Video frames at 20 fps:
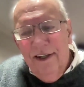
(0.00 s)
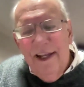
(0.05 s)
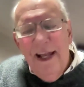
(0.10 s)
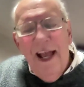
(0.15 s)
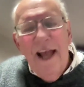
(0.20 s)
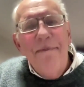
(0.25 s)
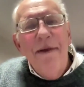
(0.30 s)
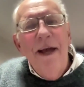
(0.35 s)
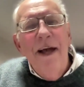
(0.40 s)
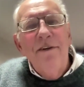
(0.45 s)

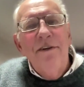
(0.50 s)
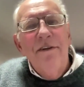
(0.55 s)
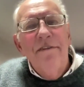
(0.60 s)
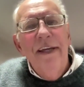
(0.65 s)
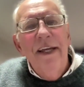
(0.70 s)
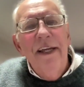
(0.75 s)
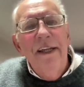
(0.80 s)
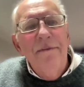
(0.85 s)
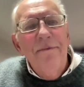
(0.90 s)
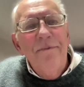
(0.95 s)
came out of
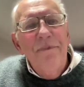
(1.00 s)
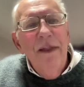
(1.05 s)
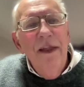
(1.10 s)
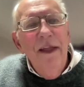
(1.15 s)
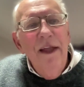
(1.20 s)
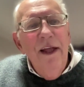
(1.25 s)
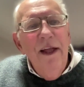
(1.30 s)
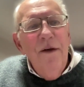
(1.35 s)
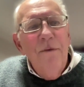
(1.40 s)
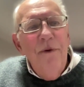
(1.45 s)
it
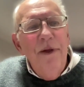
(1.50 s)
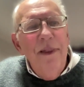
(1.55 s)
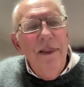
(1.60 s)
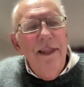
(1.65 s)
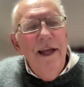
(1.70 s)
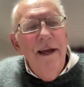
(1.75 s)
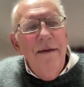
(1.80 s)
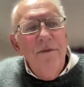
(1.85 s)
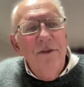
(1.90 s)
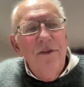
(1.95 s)
with
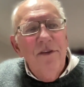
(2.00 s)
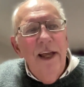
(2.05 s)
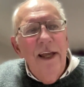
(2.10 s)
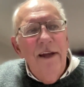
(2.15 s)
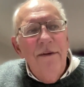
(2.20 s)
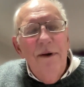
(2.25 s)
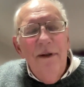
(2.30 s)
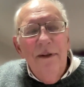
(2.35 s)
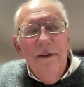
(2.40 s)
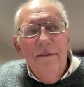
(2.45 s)
them
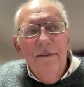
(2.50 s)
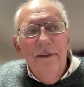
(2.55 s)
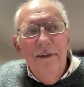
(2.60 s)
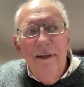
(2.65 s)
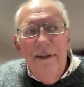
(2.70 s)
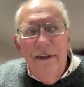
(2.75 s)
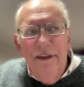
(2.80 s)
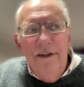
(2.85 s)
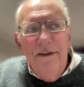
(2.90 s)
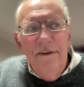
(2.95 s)
saying, well,
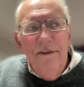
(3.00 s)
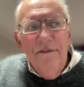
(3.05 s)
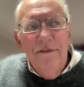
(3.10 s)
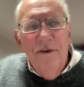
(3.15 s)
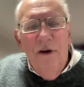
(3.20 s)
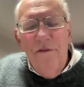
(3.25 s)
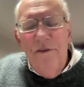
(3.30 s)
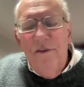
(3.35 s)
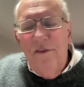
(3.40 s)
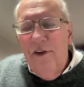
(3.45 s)
you
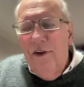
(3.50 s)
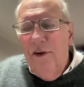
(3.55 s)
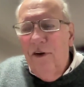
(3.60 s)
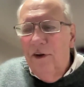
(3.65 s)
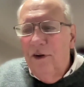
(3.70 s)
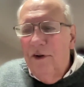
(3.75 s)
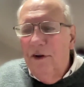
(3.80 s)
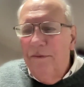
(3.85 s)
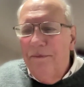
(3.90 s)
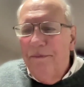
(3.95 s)
obviously got
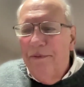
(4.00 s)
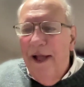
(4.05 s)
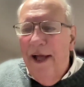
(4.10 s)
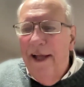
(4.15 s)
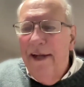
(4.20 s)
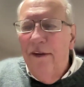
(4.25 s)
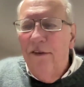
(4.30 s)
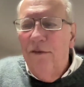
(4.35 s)
a good plan.